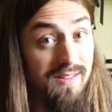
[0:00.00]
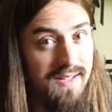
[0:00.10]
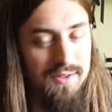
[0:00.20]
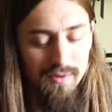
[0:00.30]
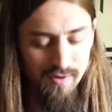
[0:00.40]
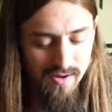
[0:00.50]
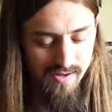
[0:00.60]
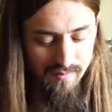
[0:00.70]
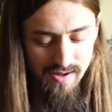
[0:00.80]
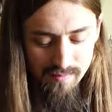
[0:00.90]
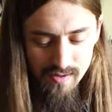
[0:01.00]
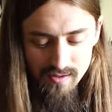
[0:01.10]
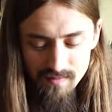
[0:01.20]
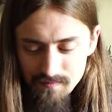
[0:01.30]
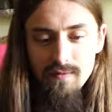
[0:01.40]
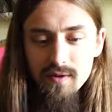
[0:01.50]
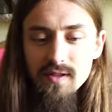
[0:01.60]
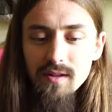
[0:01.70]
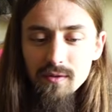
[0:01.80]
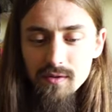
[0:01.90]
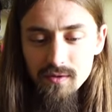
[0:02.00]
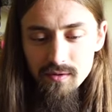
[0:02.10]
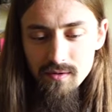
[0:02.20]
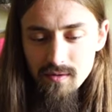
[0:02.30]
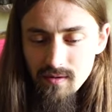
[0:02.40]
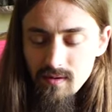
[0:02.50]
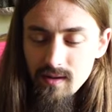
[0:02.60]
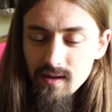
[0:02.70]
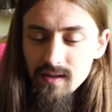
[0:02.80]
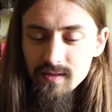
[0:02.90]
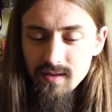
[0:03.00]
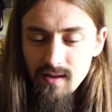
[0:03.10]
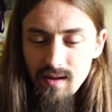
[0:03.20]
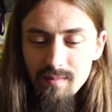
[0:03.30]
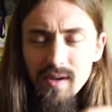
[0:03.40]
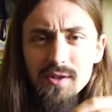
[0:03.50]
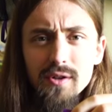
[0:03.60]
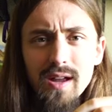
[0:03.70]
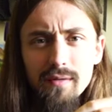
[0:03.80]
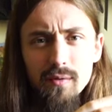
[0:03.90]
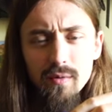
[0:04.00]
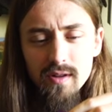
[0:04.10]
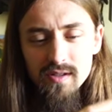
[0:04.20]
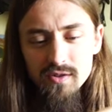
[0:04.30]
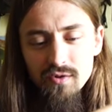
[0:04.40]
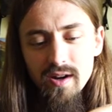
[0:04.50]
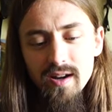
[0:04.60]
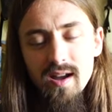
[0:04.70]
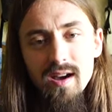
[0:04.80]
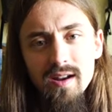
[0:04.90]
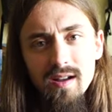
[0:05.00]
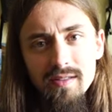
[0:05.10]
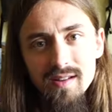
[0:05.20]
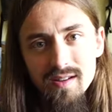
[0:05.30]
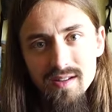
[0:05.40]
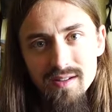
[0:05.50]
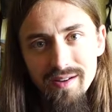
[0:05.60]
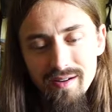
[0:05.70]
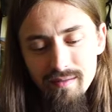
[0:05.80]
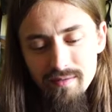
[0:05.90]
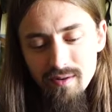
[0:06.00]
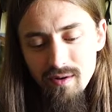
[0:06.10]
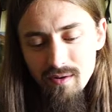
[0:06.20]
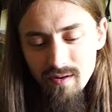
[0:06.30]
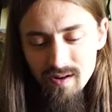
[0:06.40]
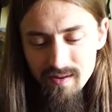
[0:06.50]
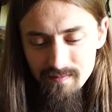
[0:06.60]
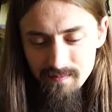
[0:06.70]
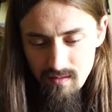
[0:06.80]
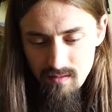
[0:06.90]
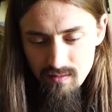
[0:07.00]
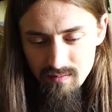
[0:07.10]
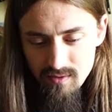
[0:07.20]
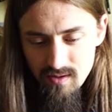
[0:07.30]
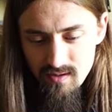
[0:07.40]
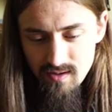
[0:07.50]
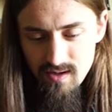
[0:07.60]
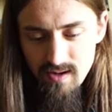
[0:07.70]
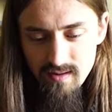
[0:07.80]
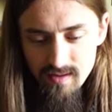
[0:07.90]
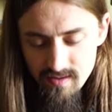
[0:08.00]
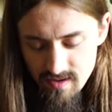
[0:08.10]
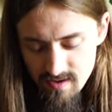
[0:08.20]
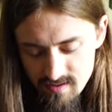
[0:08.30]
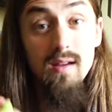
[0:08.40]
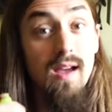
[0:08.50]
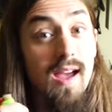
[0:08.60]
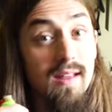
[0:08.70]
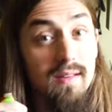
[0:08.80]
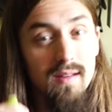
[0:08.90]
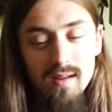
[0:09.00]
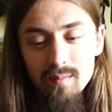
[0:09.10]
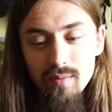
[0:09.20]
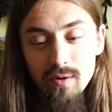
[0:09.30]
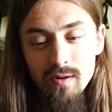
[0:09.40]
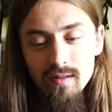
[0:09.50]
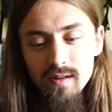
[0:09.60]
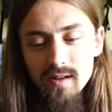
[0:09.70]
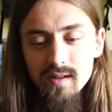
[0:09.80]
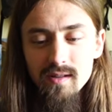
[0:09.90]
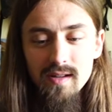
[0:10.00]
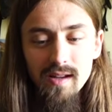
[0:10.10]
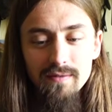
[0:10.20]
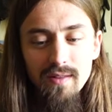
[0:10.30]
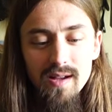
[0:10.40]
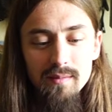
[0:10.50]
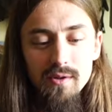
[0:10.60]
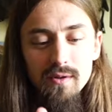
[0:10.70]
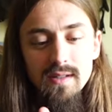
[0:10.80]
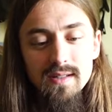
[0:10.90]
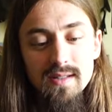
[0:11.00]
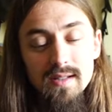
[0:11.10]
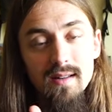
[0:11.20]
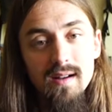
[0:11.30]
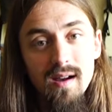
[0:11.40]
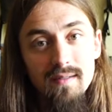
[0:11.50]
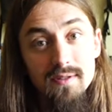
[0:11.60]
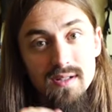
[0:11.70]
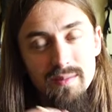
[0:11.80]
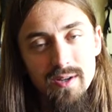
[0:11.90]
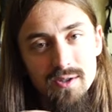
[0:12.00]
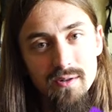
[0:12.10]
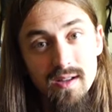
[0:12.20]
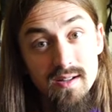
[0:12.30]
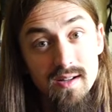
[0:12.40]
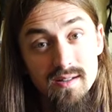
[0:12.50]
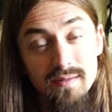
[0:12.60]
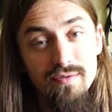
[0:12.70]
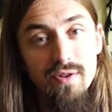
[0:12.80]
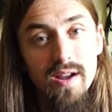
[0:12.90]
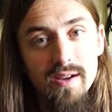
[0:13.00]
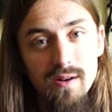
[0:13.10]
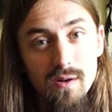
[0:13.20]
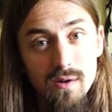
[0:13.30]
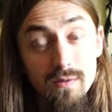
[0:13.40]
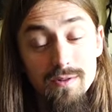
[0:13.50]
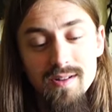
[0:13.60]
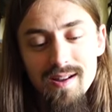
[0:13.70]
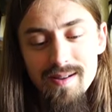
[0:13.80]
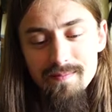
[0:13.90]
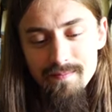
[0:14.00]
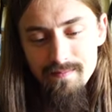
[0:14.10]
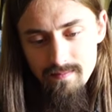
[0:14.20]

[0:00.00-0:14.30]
the easier way, in my opinion. First thing you'll do is make sure you have a really straight cut on the end of the grosgrain. So I'm just gonna cut it like that. And importantly, take a flame to it and seal it off just to make sure that it doesn't fray at all over time.